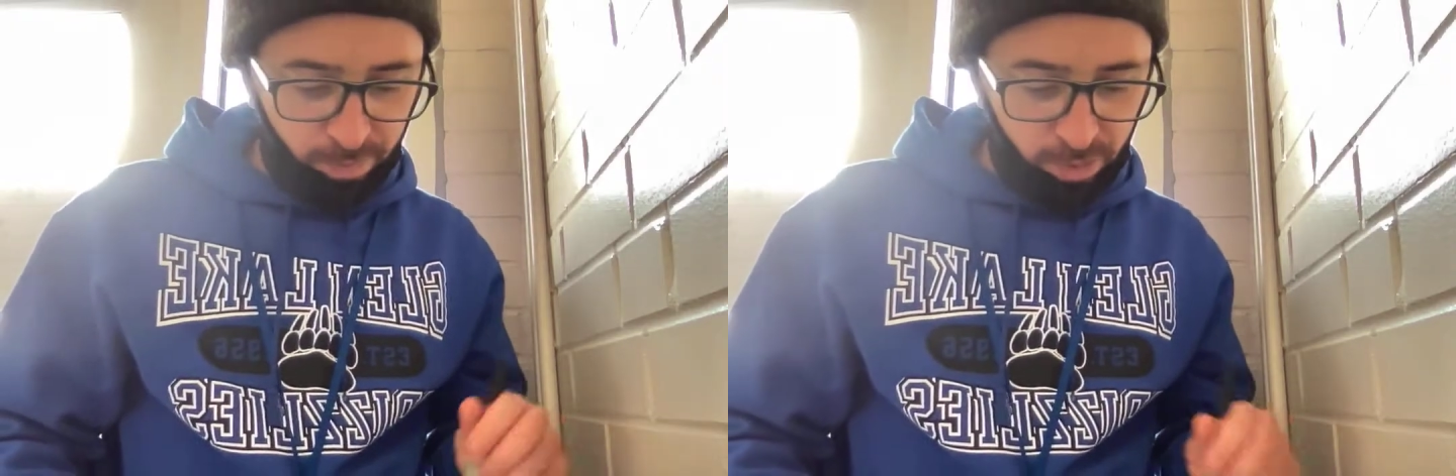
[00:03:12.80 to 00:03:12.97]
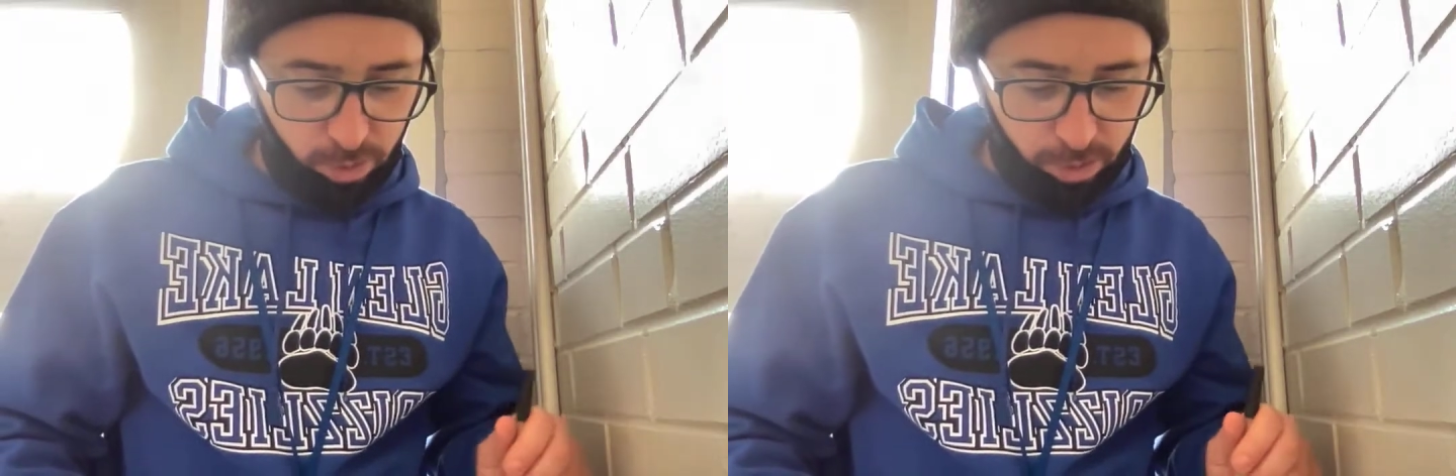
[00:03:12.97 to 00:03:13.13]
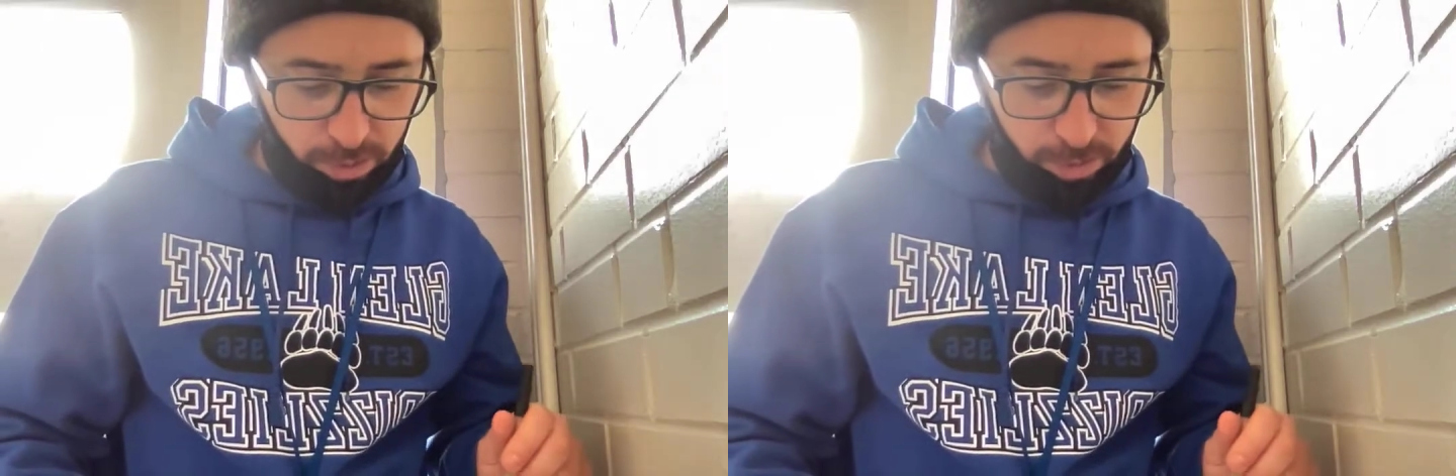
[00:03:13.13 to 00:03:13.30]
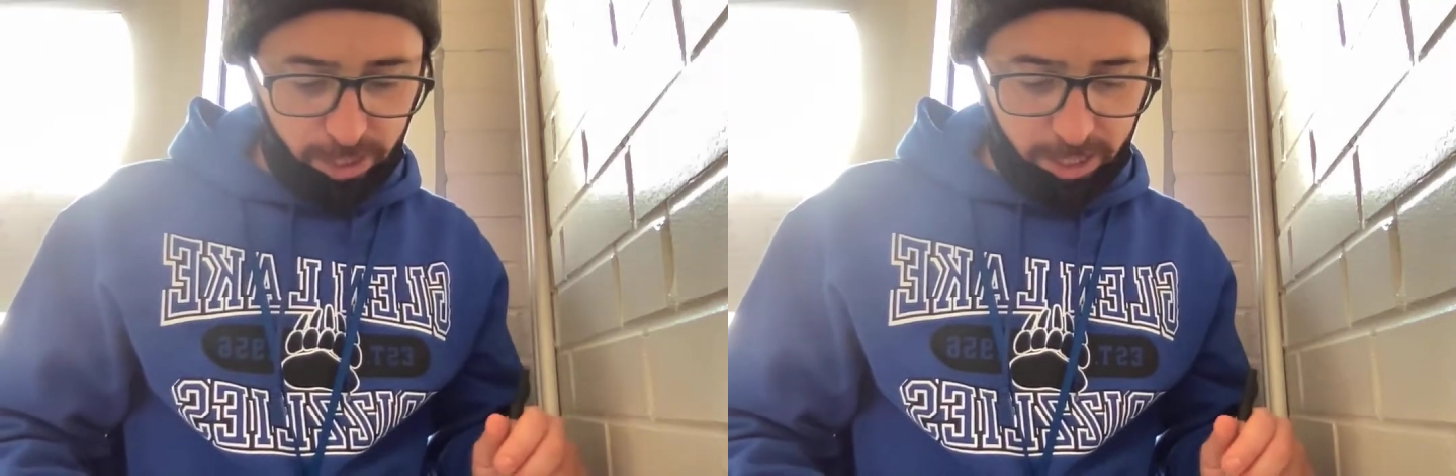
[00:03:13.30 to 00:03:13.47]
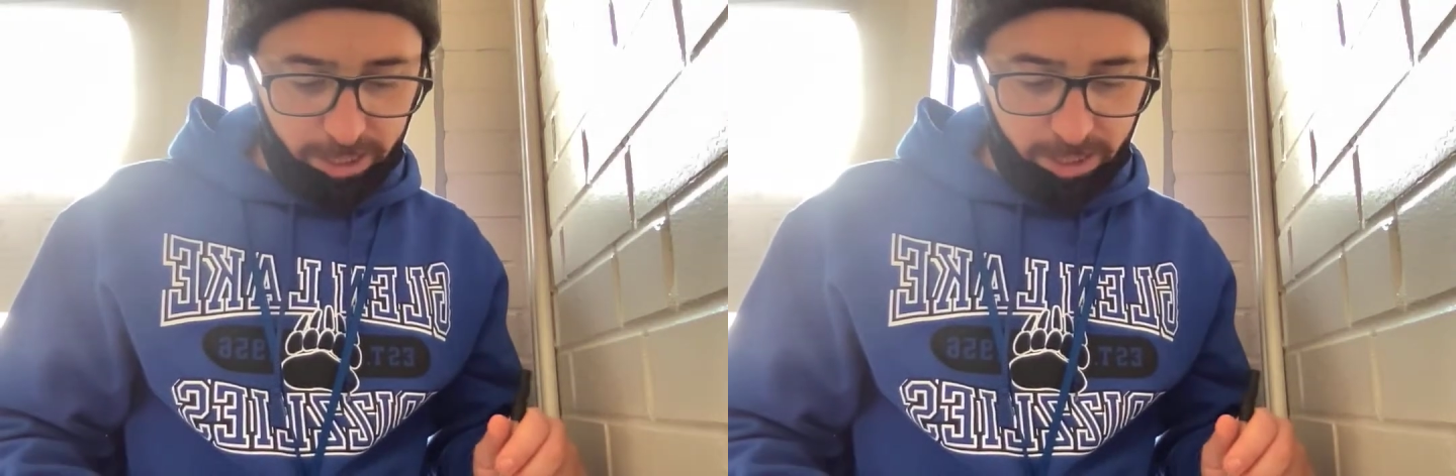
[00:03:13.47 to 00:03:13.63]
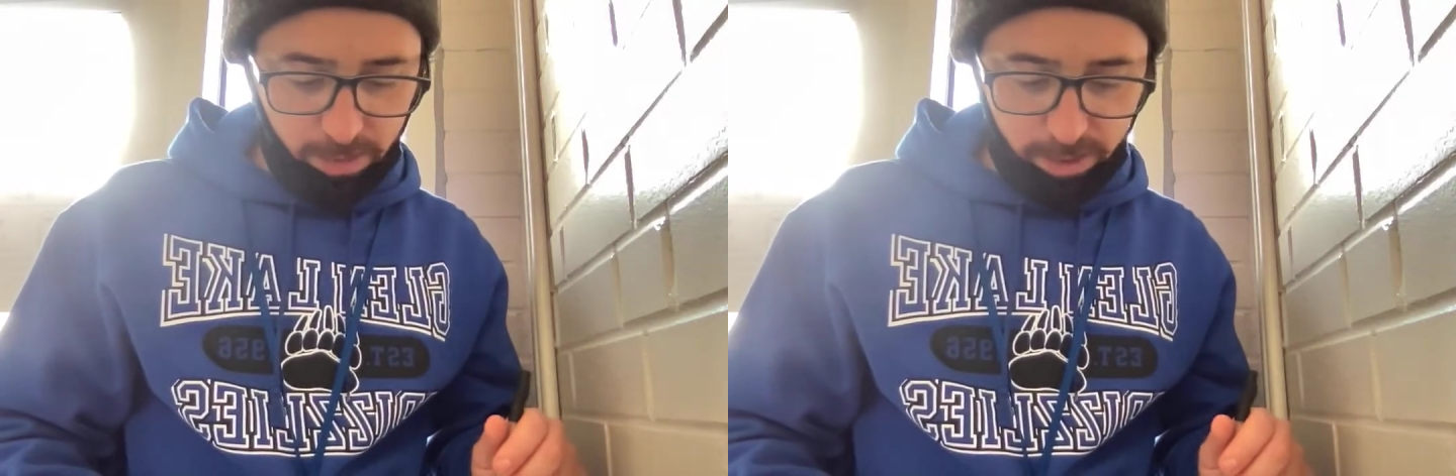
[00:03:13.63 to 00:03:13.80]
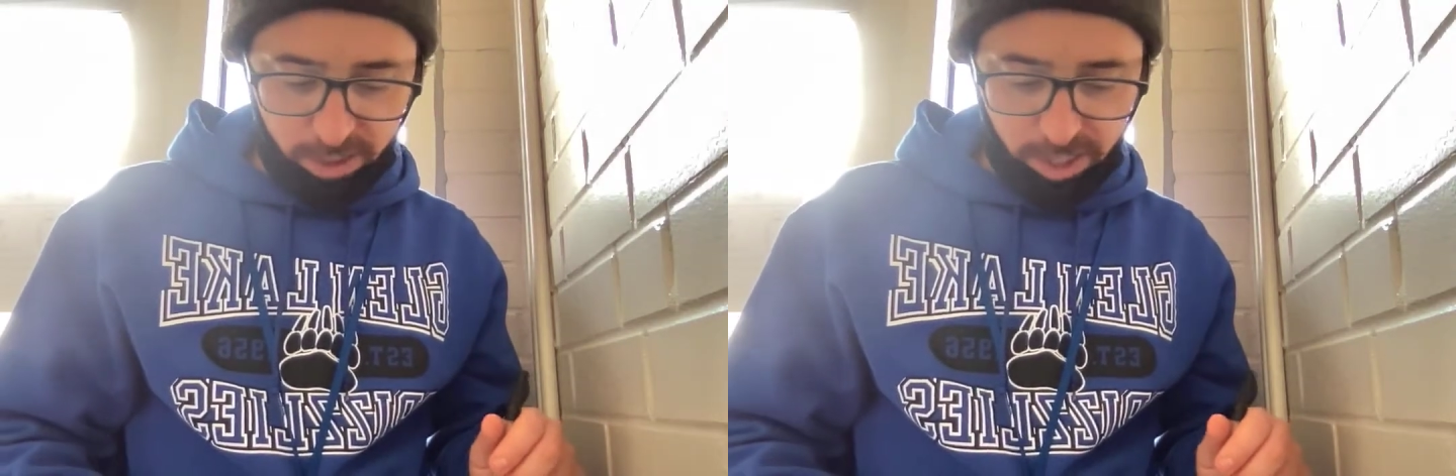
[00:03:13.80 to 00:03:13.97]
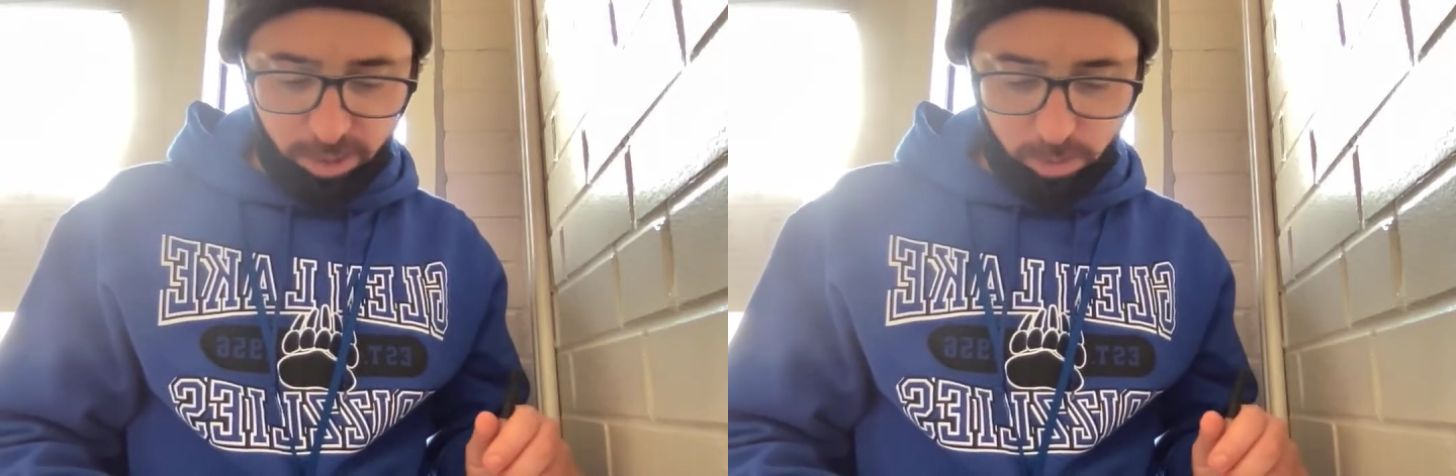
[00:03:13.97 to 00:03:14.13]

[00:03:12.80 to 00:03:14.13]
Once we got down to sight